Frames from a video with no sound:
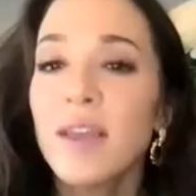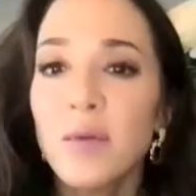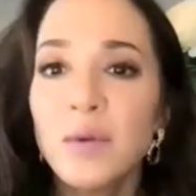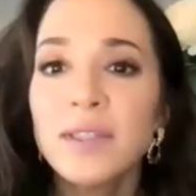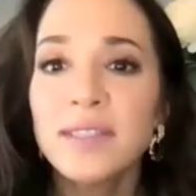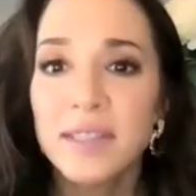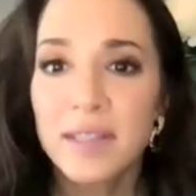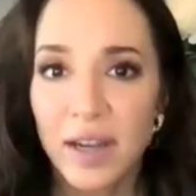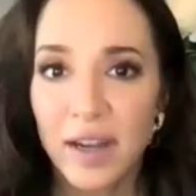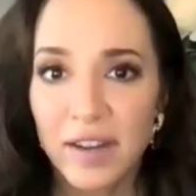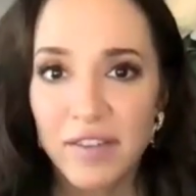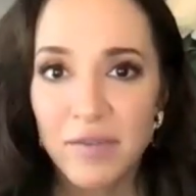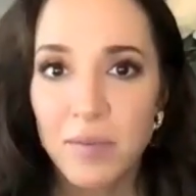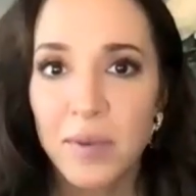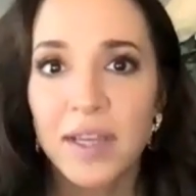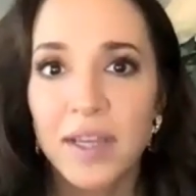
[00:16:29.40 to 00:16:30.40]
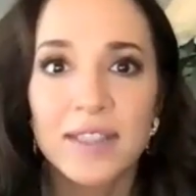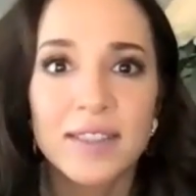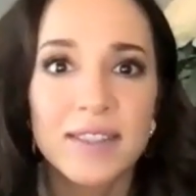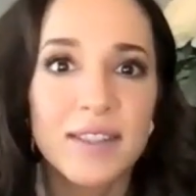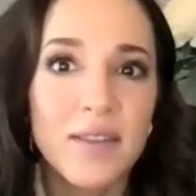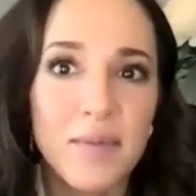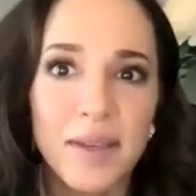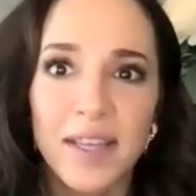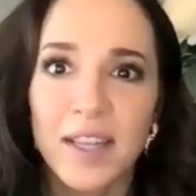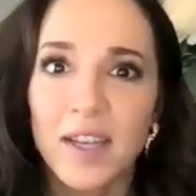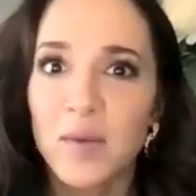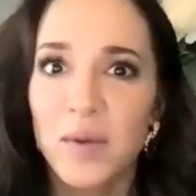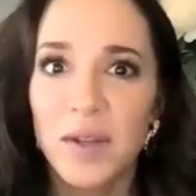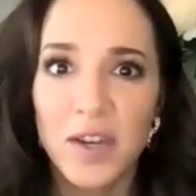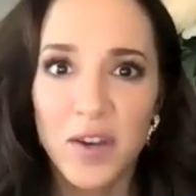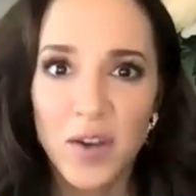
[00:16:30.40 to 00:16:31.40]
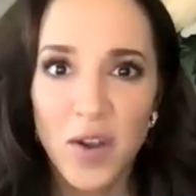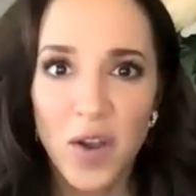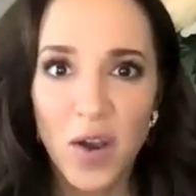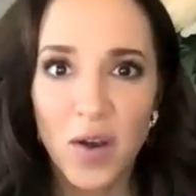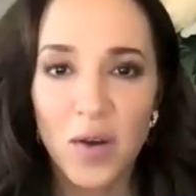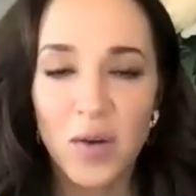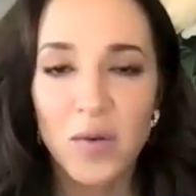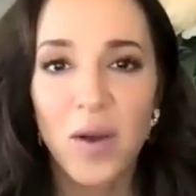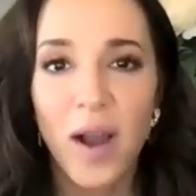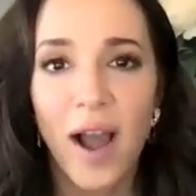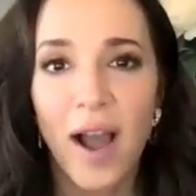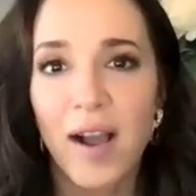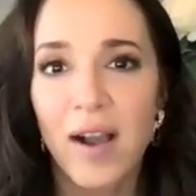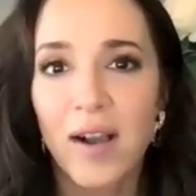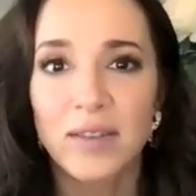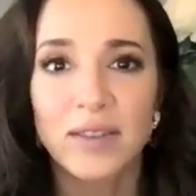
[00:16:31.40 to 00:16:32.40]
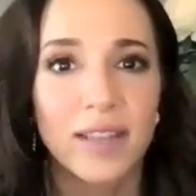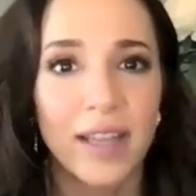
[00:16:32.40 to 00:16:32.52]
it was tough because in the beginning we didn't know how